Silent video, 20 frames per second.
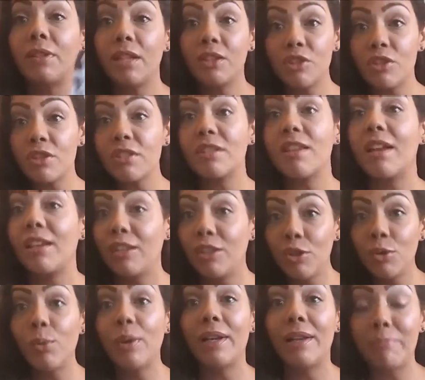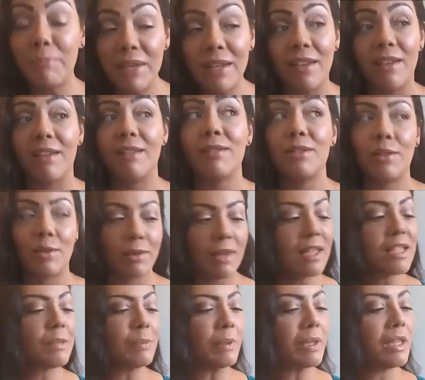They're just like you and me. So
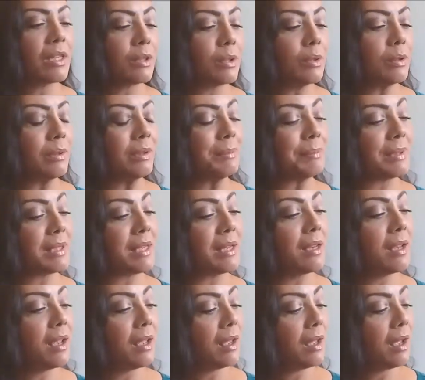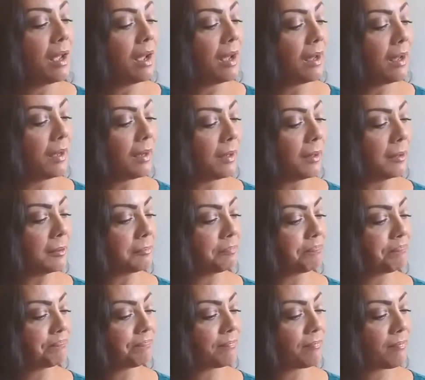that's pretty cool, Oopsie.
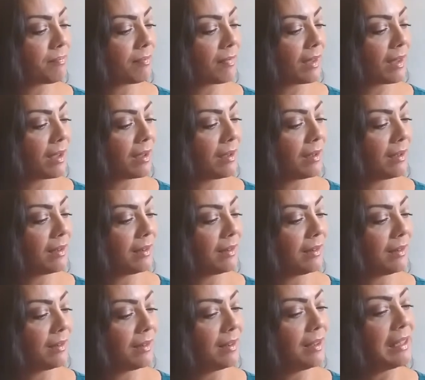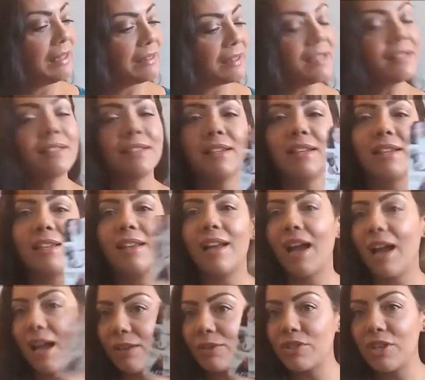Um, let's see.
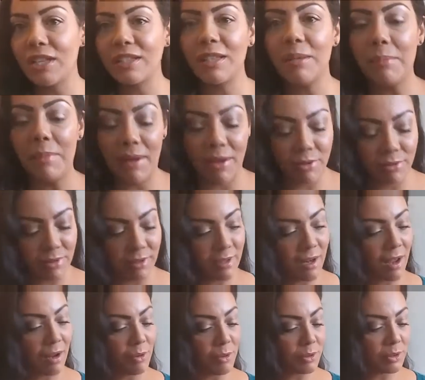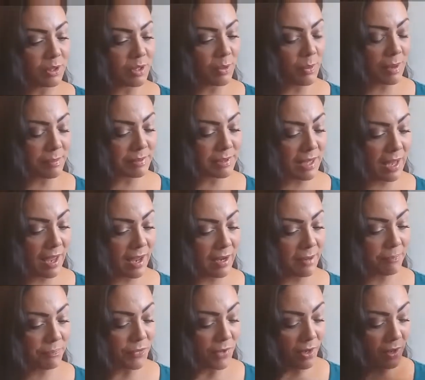I'll check them out and I'll go to the
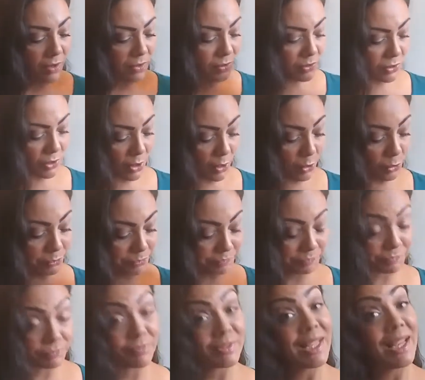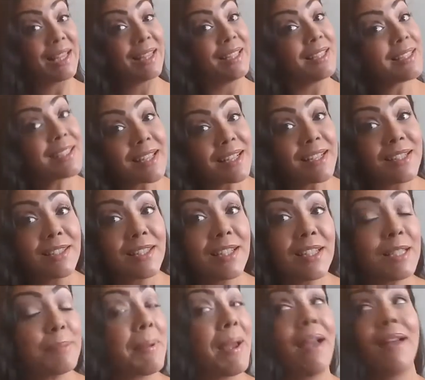website. So let's get into
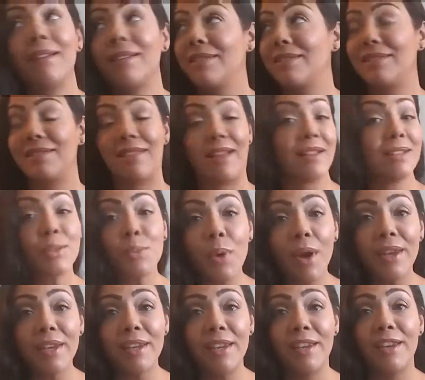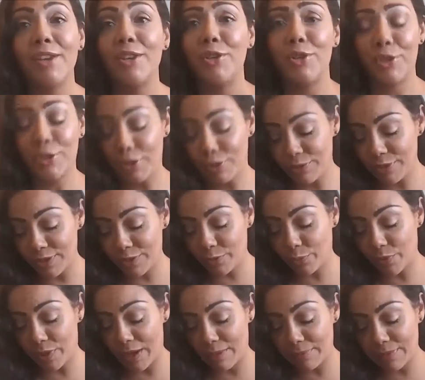this bag because that's why you're here. You're curious
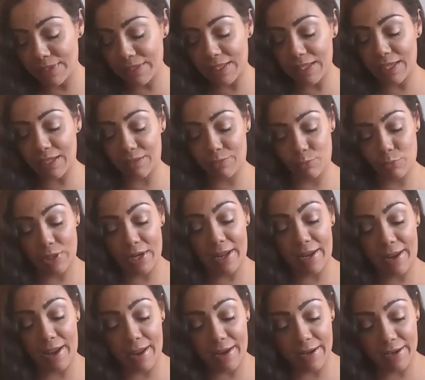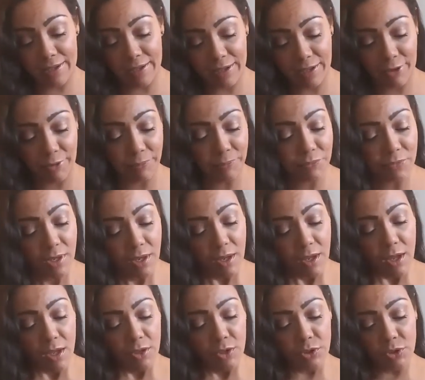of what I'm seeing, what I got in here.
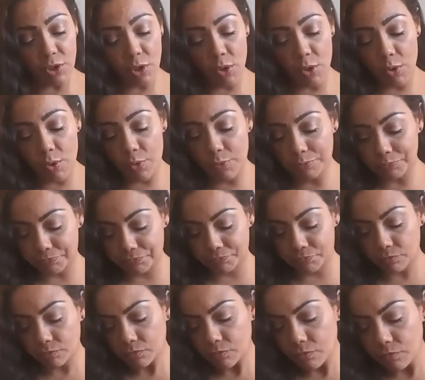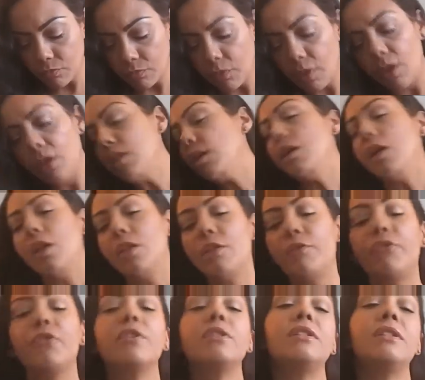So the
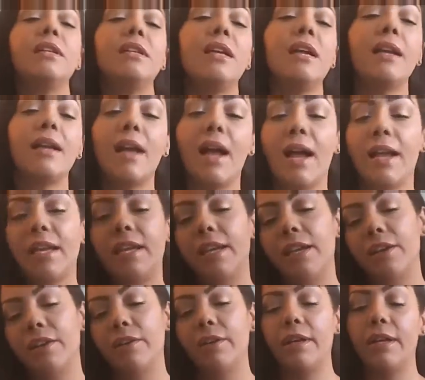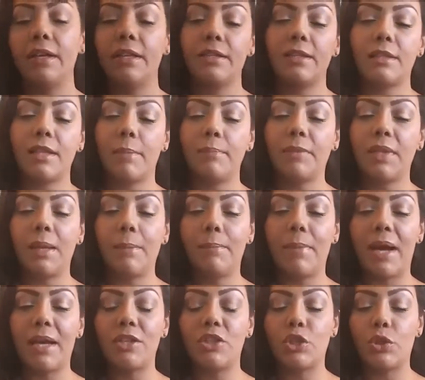first thing I got here is something
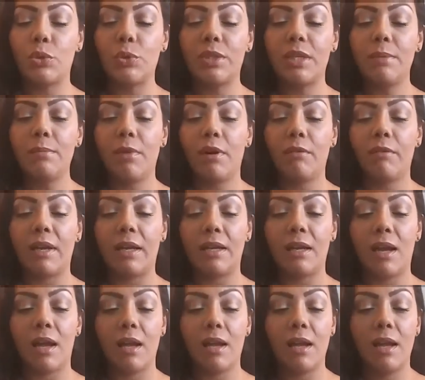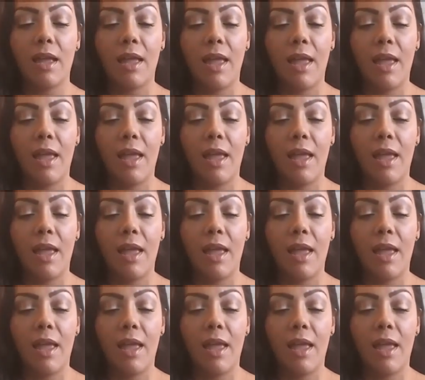by Josie Marina.